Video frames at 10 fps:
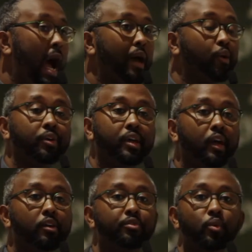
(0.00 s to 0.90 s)
I don't
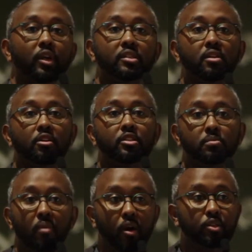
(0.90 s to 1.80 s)
care if you want to start
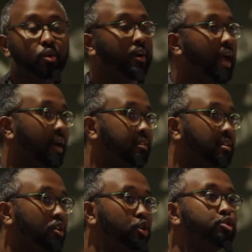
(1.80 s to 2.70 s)
smart or
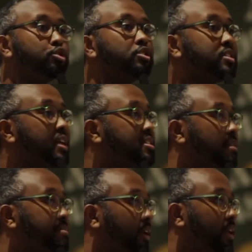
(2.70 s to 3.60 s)
not. You should say
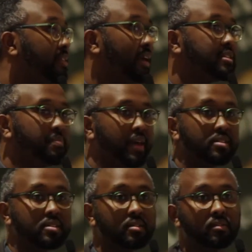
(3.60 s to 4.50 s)
something in that
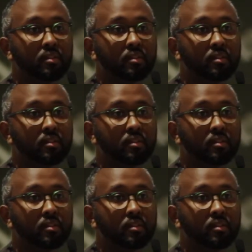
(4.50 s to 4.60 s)
space.